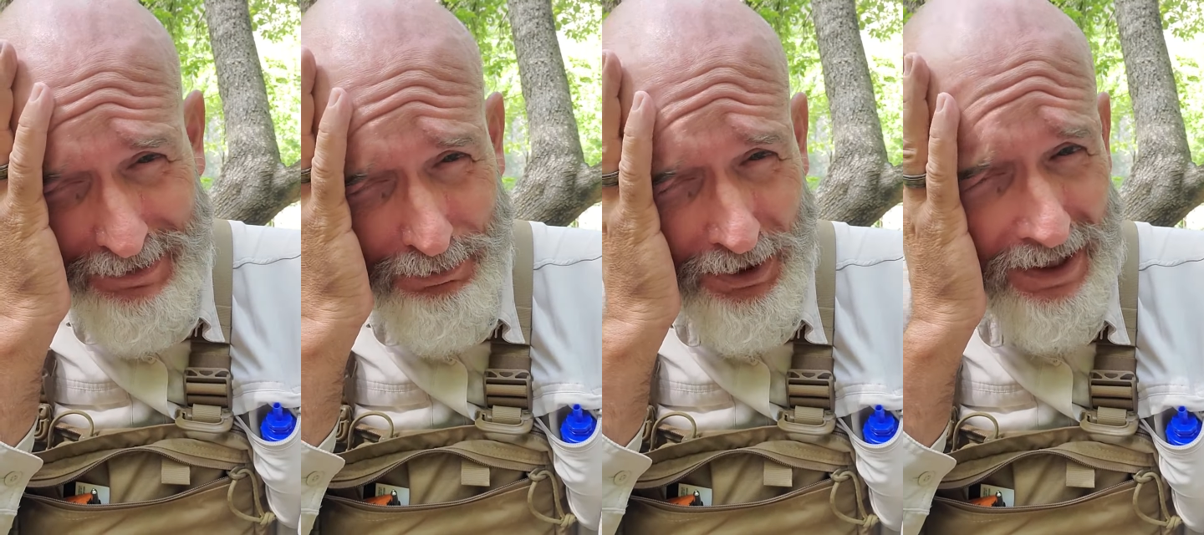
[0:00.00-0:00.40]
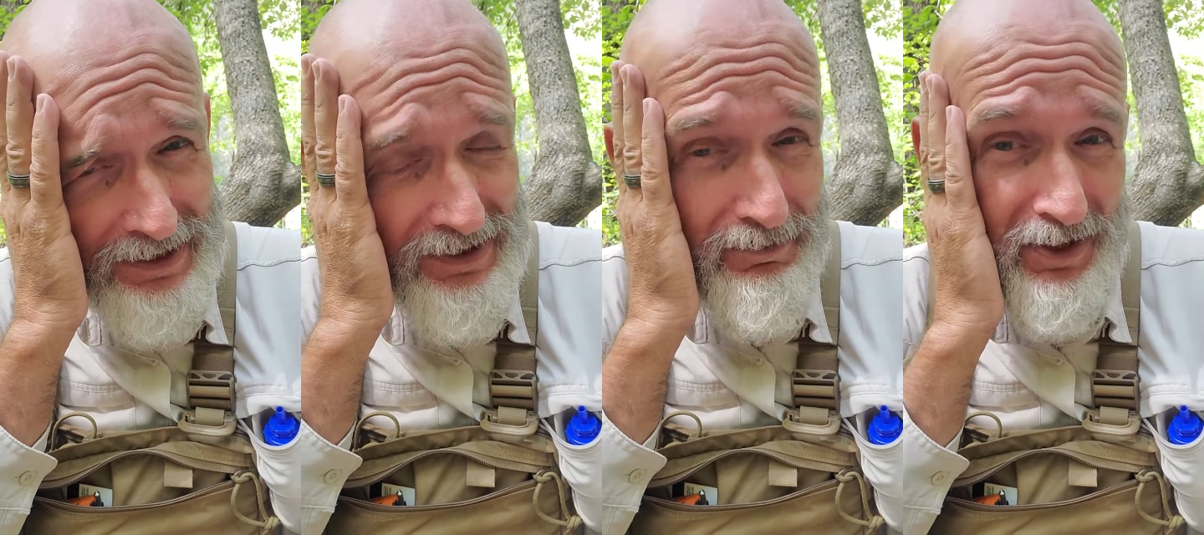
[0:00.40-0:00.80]

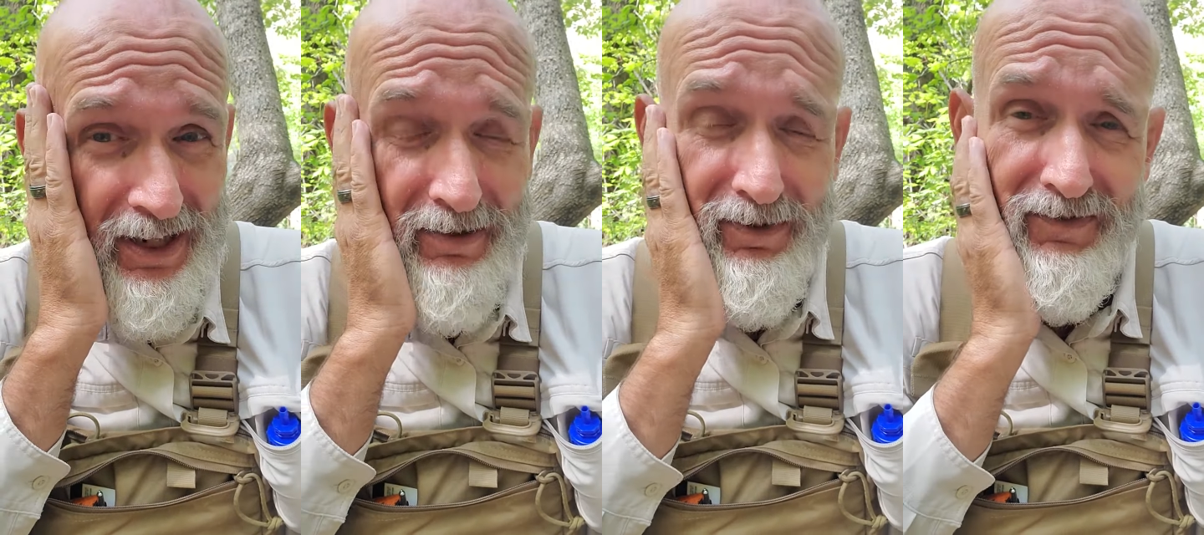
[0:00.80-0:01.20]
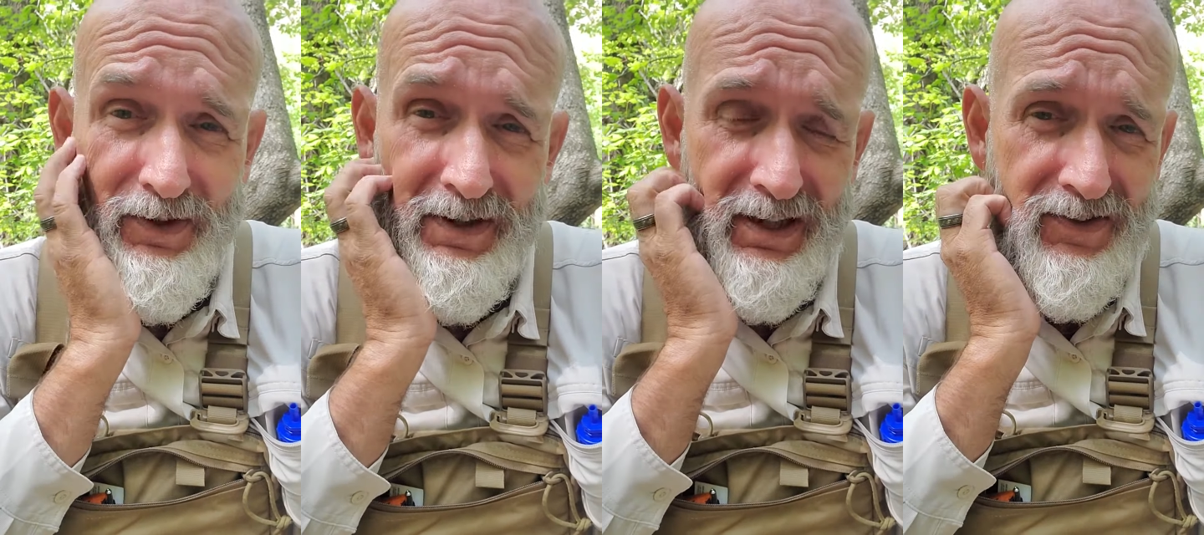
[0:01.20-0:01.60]
surprised. I mean, I was
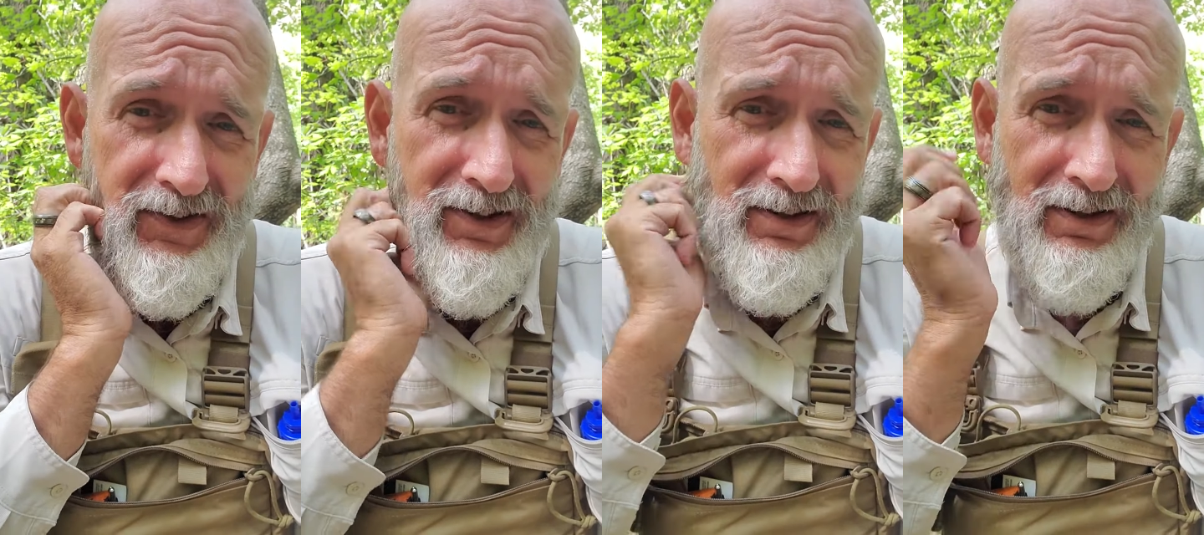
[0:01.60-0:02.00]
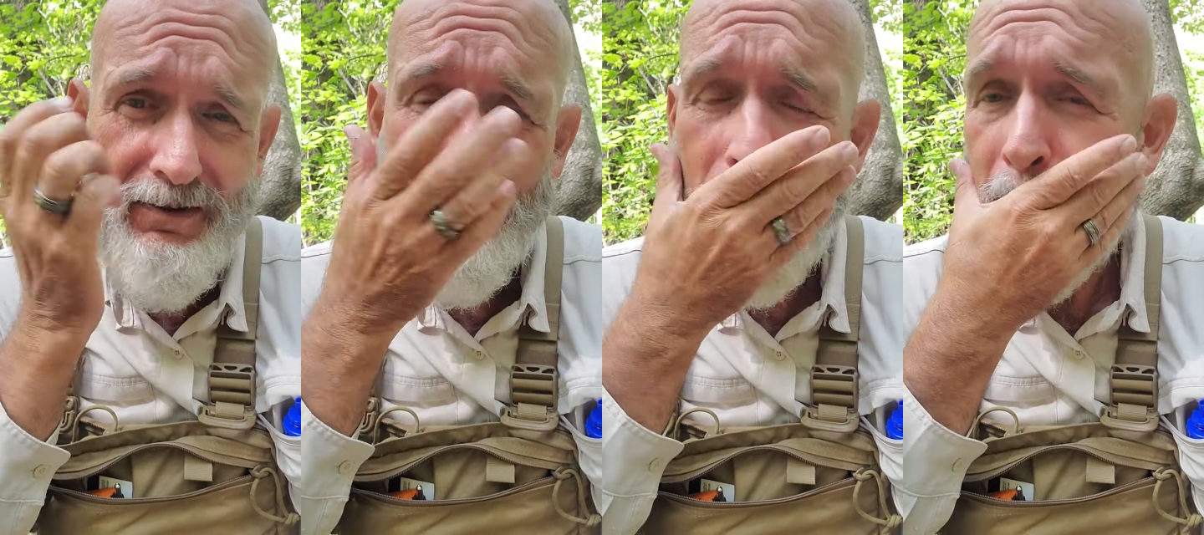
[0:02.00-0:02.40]
very hesitant
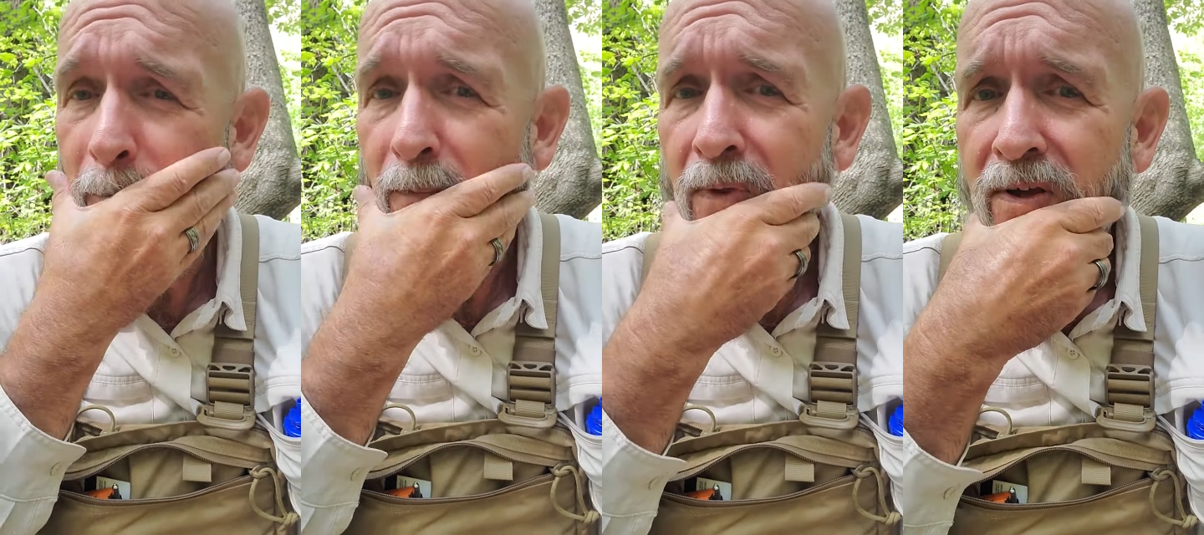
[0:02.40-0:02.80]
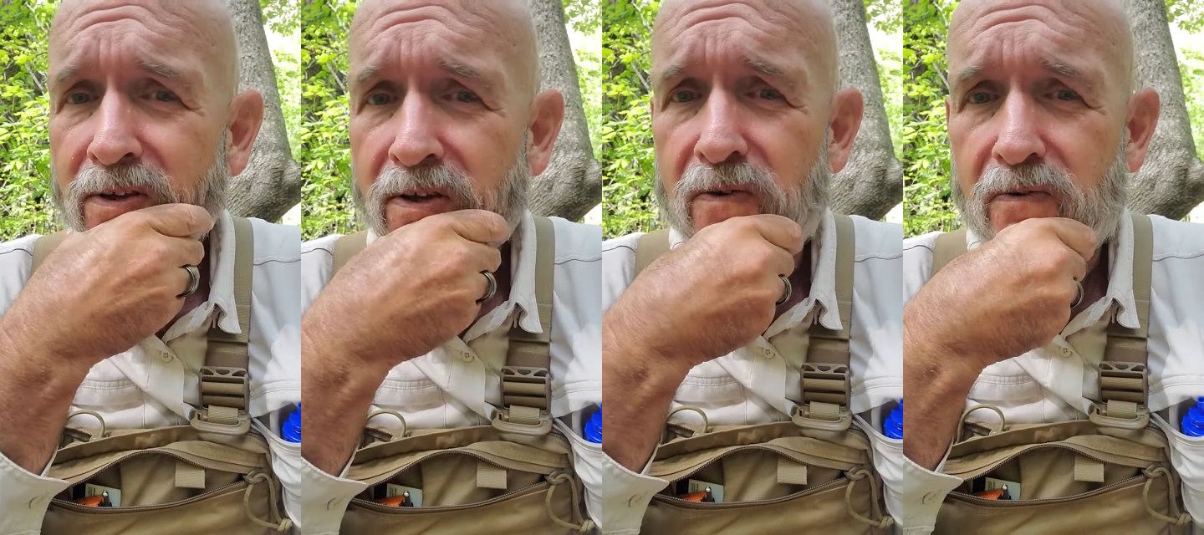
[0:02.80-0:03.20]
and
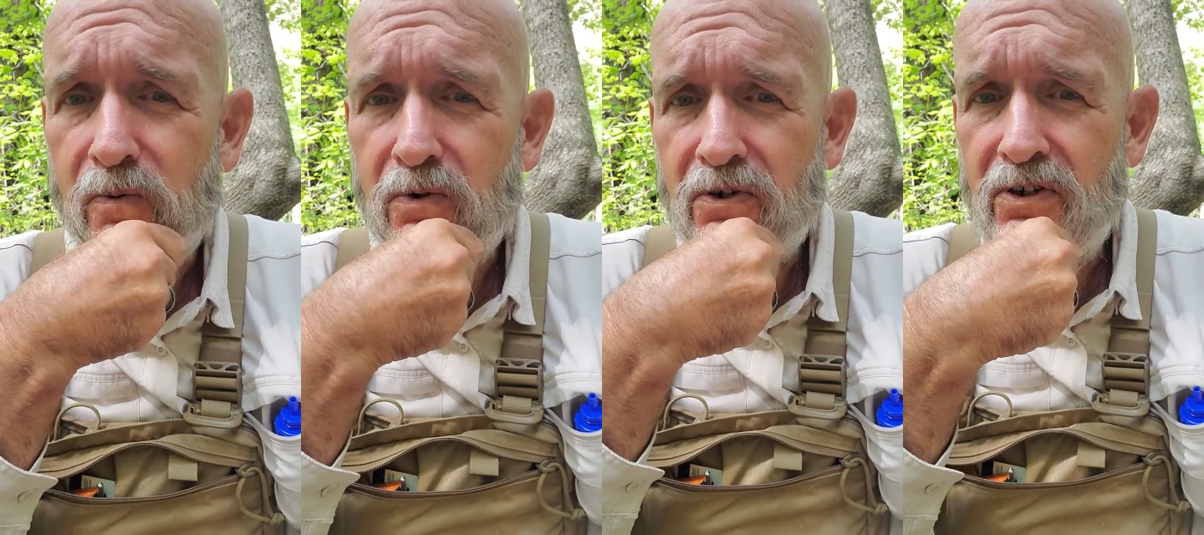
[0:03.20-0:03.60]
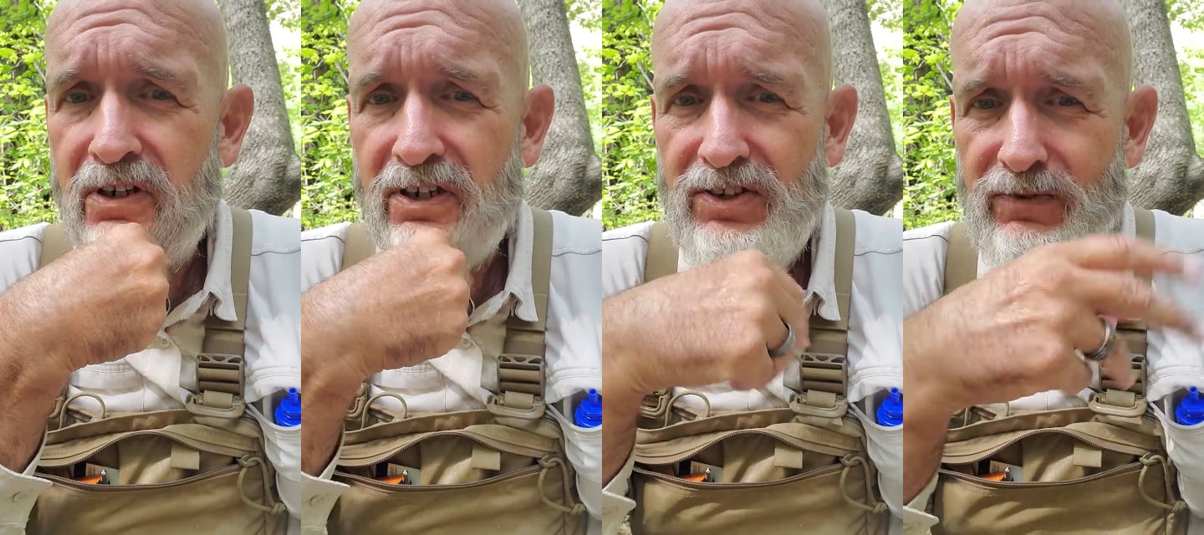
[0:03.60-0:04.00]

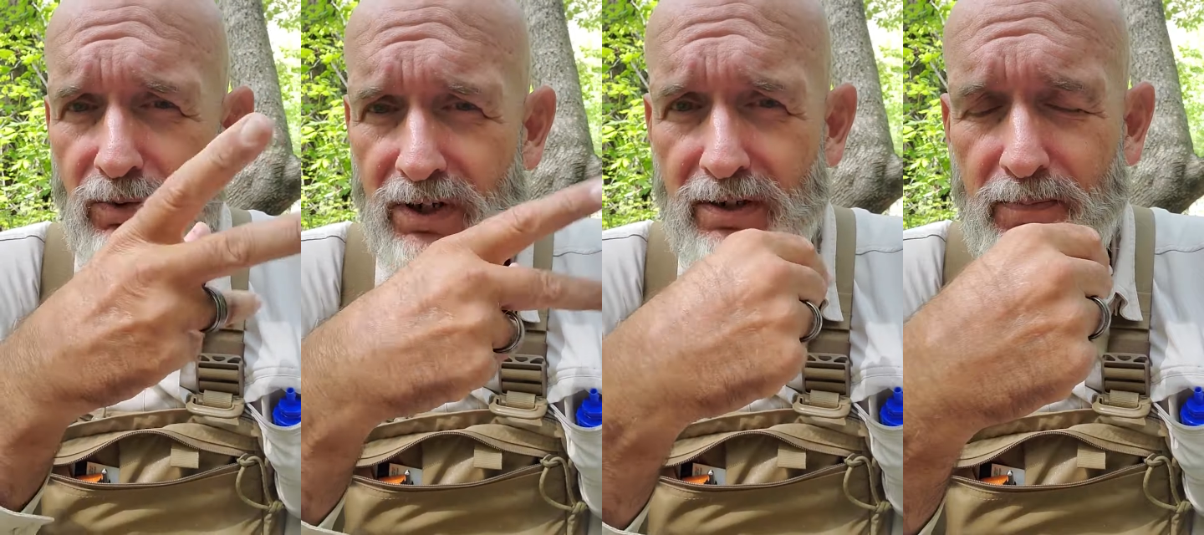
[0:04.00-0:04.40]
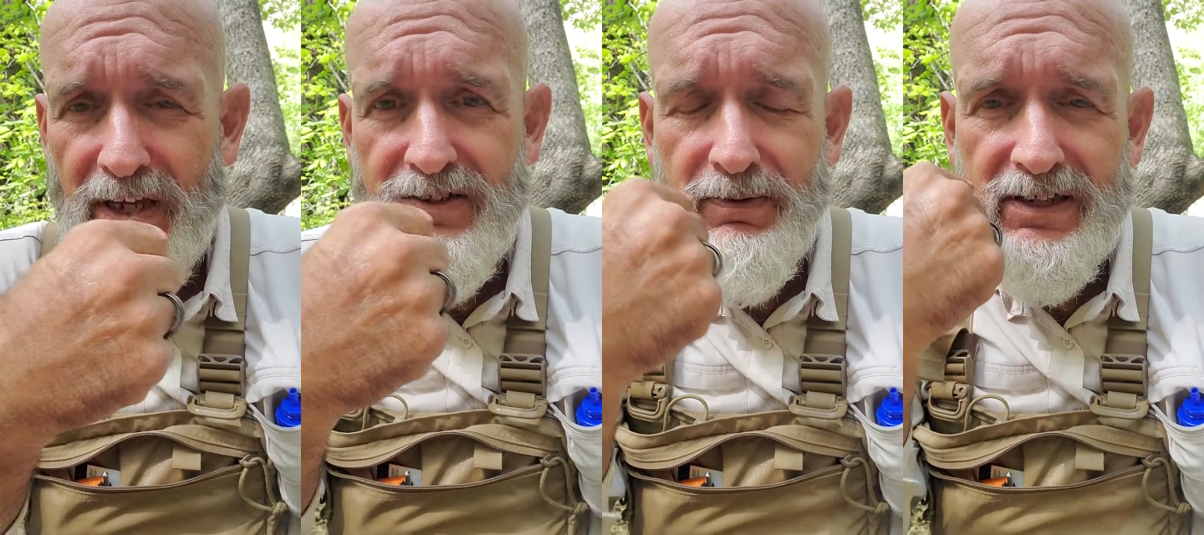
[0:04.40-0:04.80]
worried and just wanted to
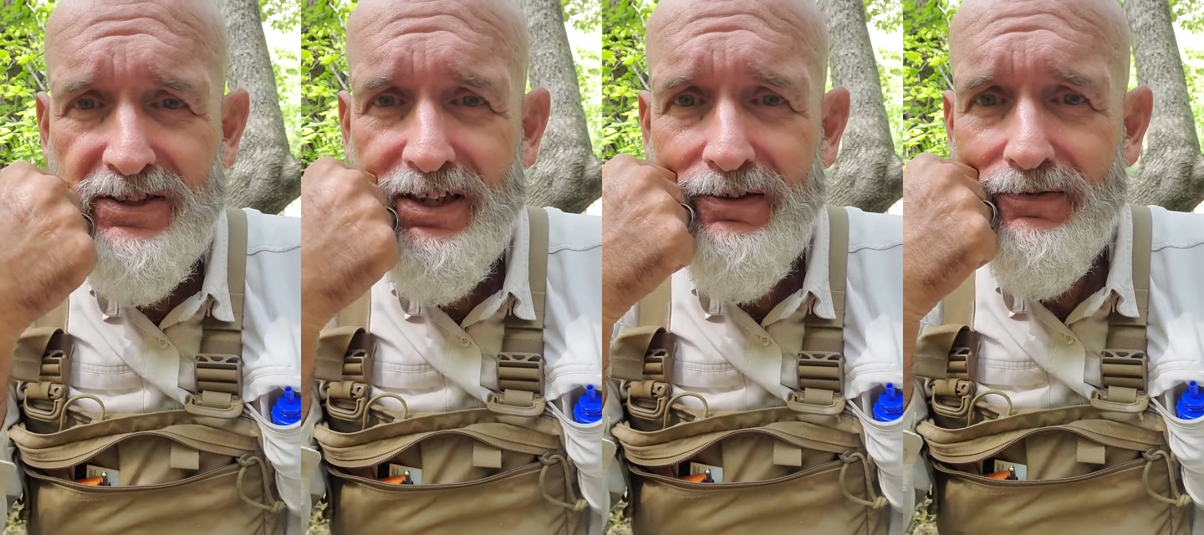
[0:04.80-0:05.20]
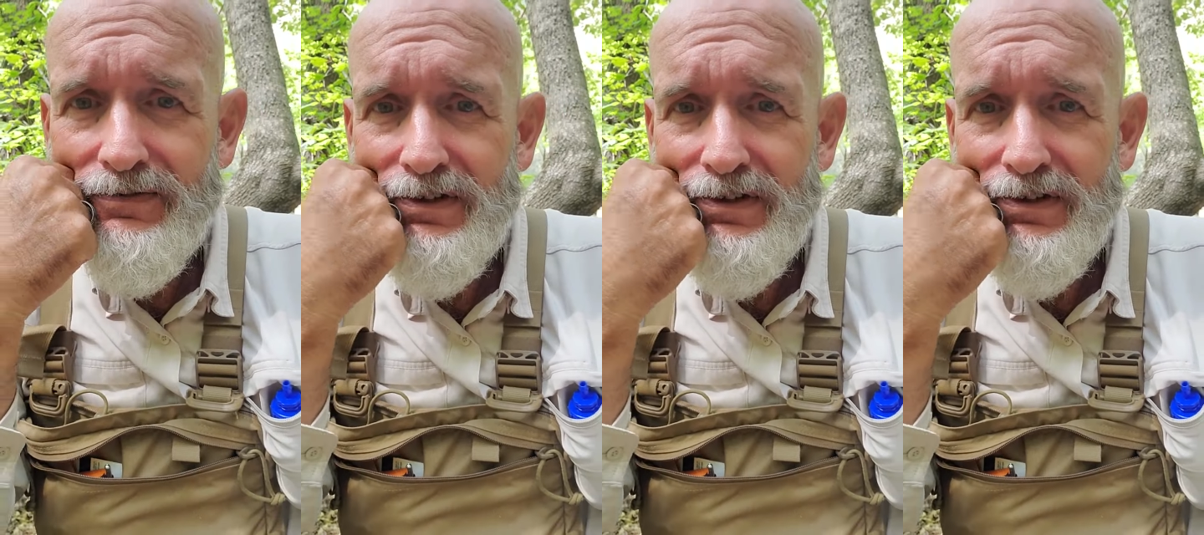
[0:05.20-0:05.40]
pace myself.